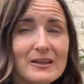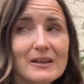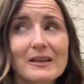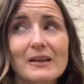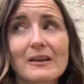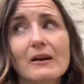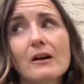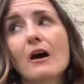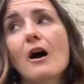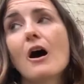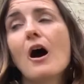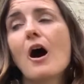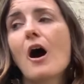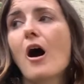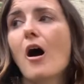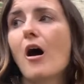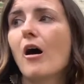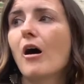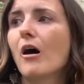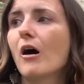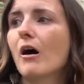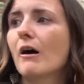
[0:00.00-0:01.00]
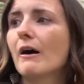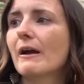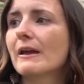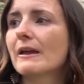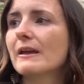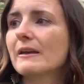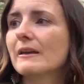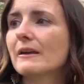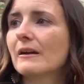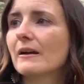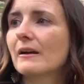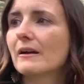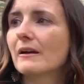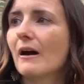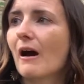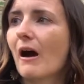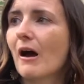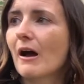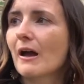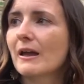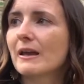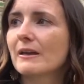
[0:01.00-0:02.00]
in here. I
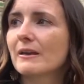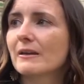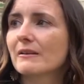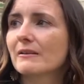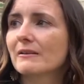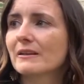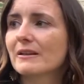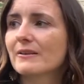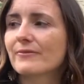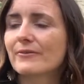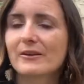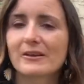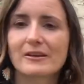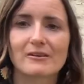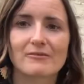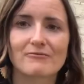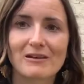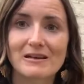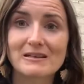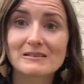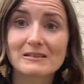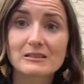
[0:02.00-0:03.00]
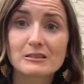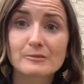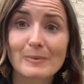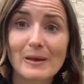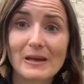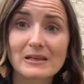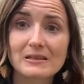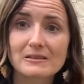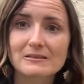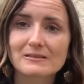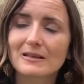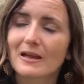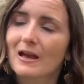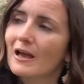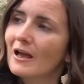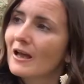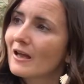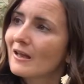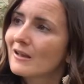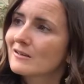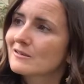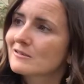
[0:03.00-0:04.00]
live in a rented space,
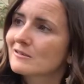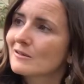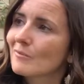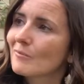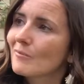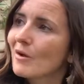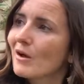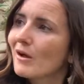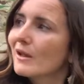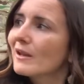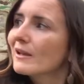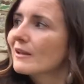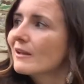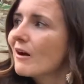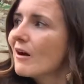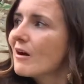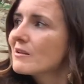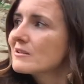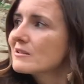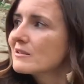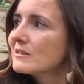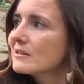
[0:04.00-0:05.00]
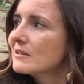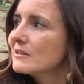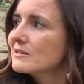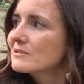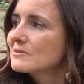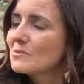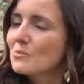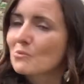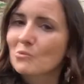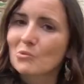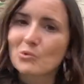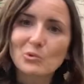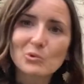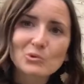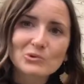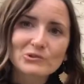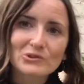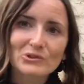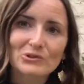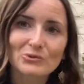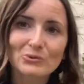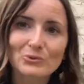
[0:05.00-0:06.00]
and my garden is
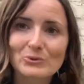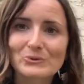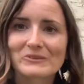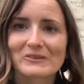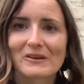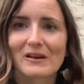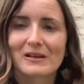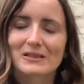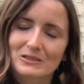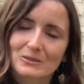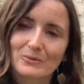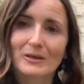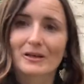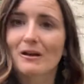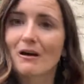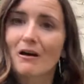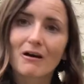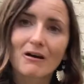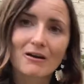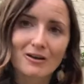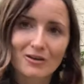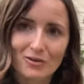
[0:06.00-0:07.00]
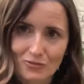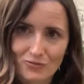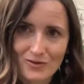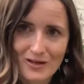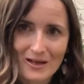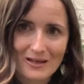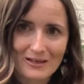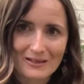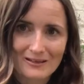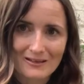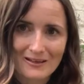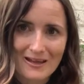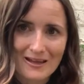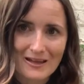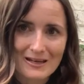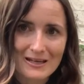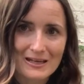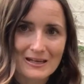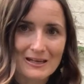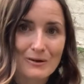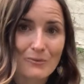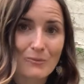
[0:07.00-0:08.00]
walls on all sides, so I can't create
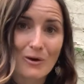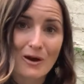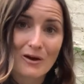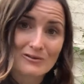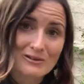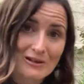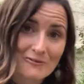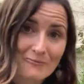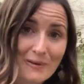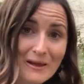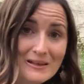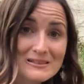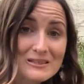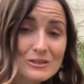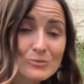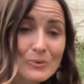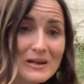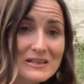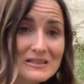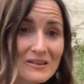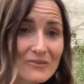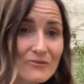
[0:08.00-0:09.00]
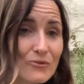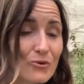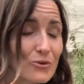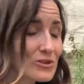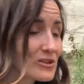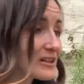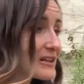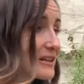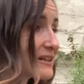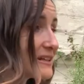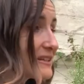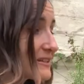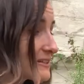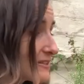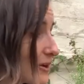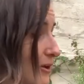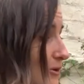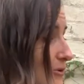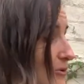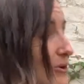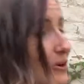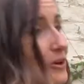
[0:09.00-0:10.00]
any wildlife passageways, unfortunately.
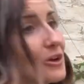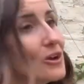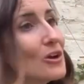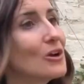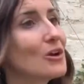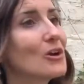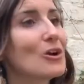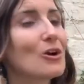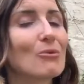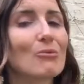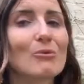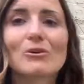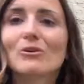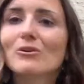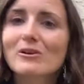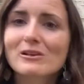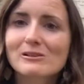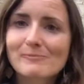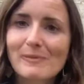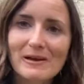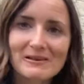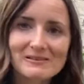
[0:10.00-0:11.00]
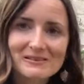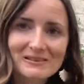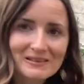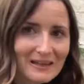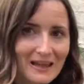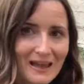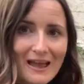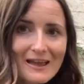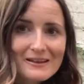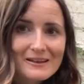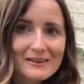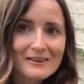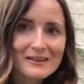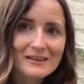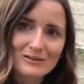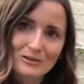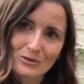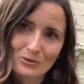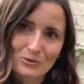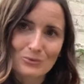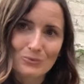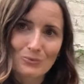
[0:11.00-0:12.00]
So we're not expecting anything
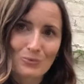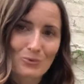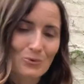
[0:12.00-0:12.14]
that can